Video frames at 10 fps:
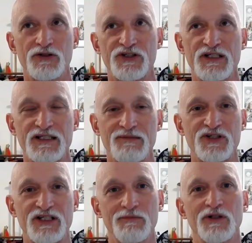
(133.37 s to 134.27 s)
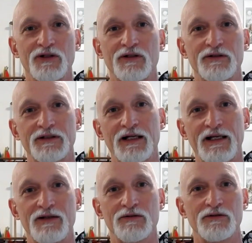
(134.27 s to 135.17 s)
You see some similar
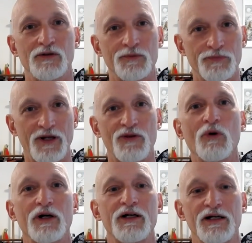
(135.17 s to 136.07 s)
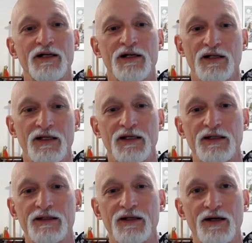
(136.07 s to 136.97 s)
Gong or breath work
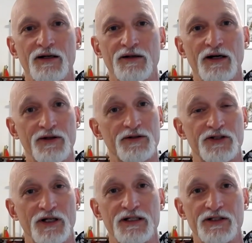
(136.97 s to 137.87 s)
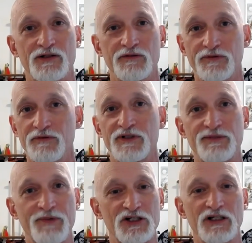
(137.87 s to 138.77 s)
in other Chinese Kung Fu,
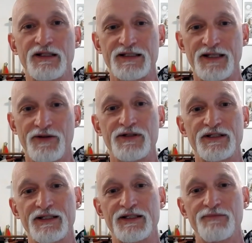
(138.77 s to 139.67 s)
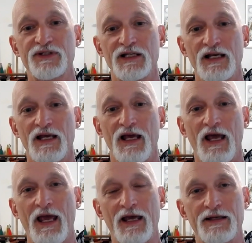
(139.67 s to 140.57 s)
especially in the southern systems,
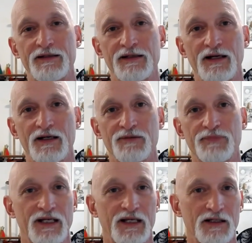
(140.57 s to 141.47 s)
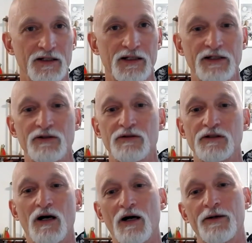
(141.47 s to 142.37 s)
and particularly
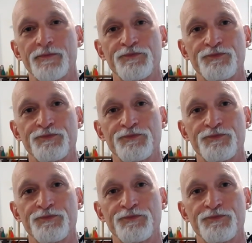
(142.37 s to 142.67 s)
Hungar.